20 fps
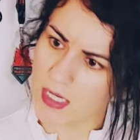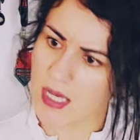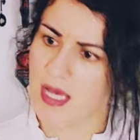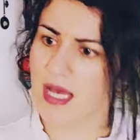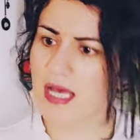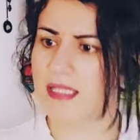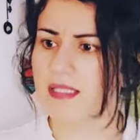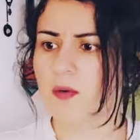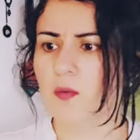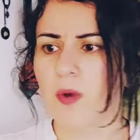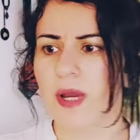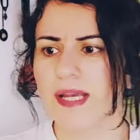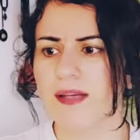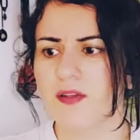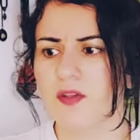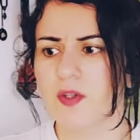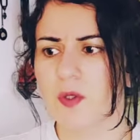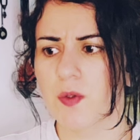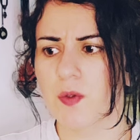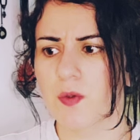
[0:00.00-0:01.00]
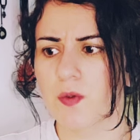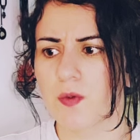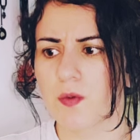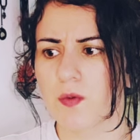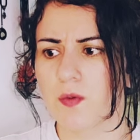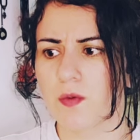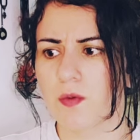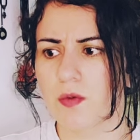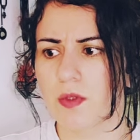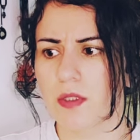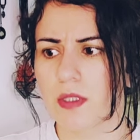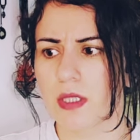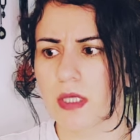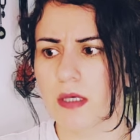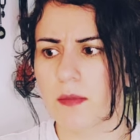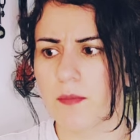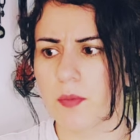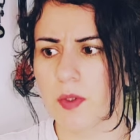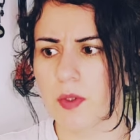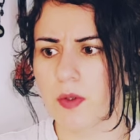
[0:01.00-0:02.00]
As a way to
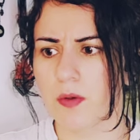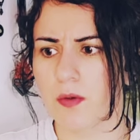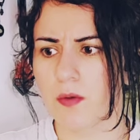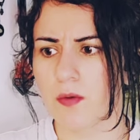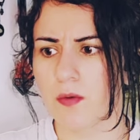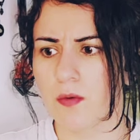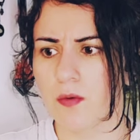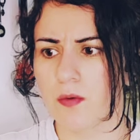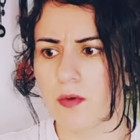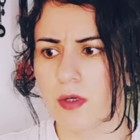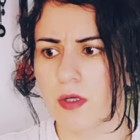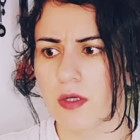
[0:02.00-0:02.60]
keep you,